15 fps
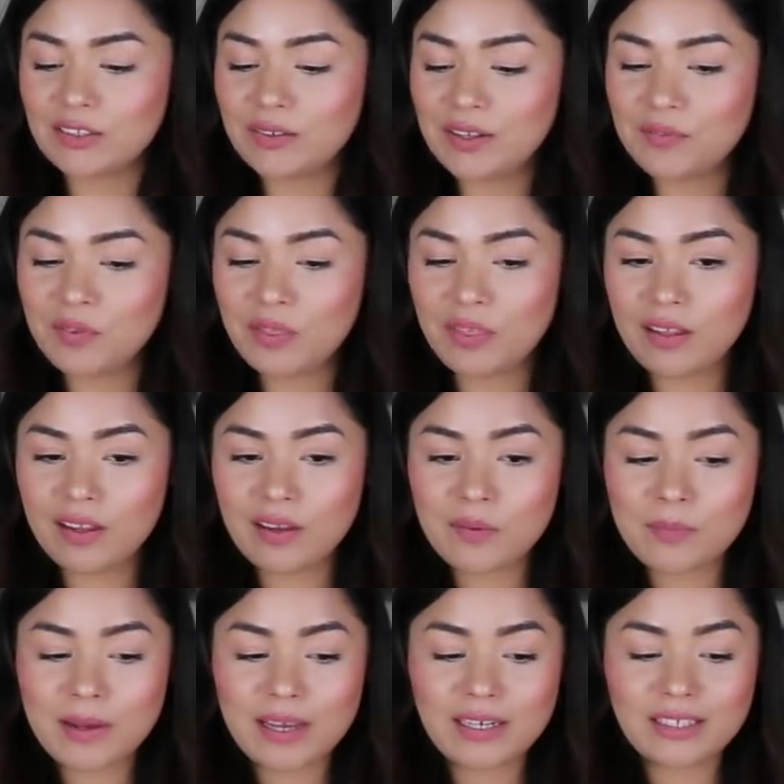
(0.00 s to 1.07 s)
Don't even think
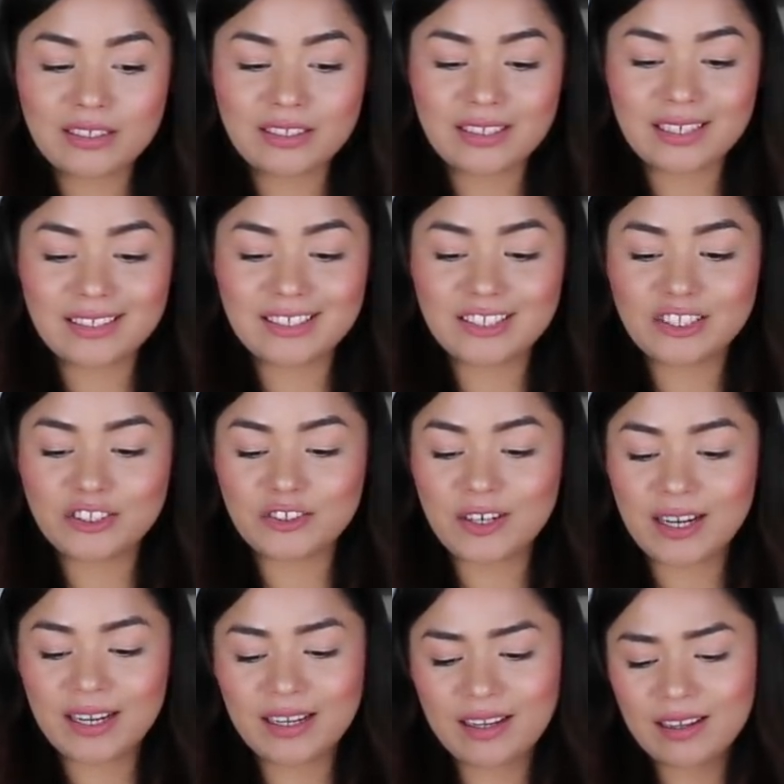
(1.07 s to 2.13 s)
about it, just
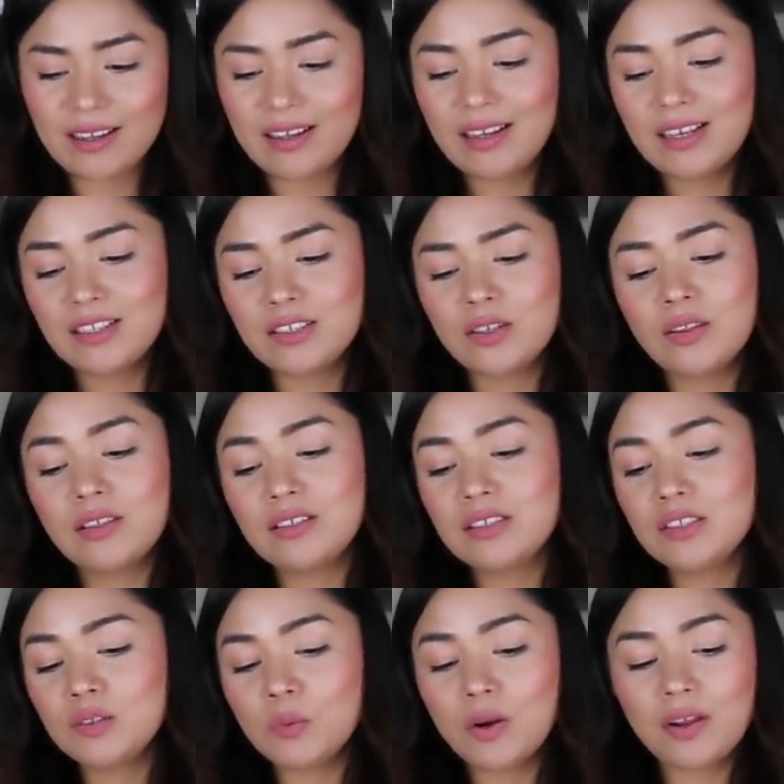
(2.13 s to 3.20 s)
strike. So this
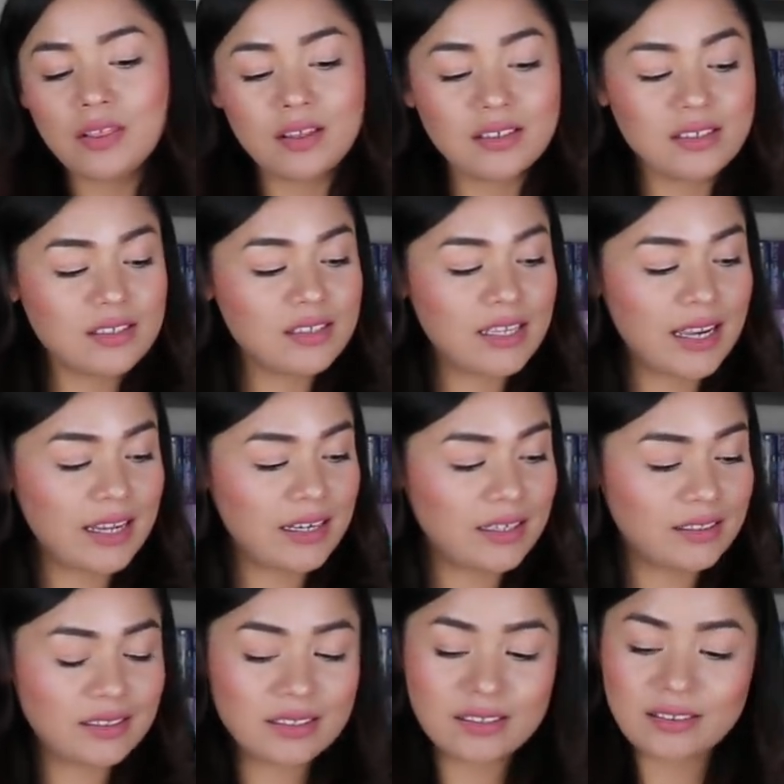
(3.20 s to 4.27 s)
is where this is
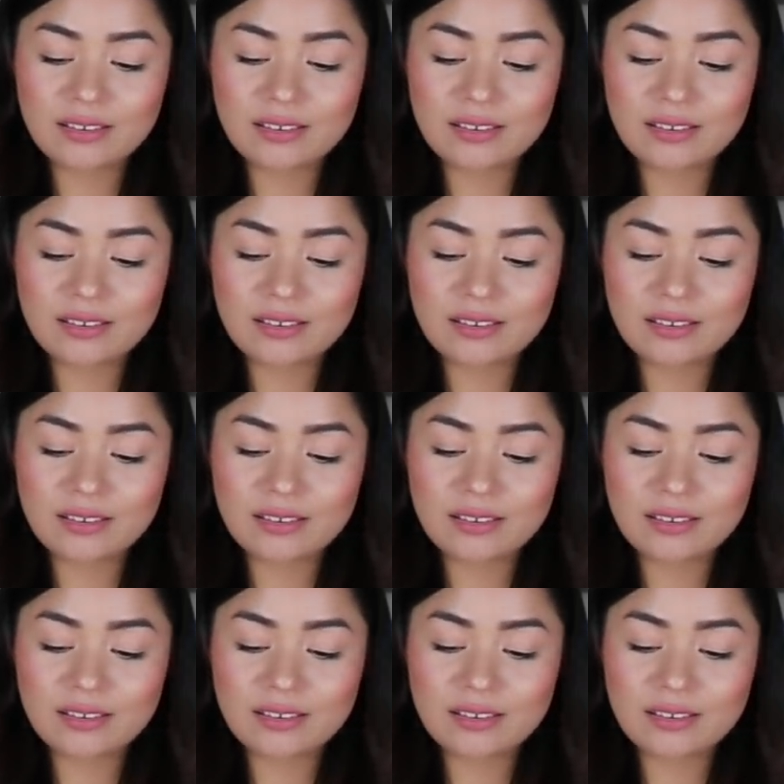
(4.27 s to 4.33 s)
headed.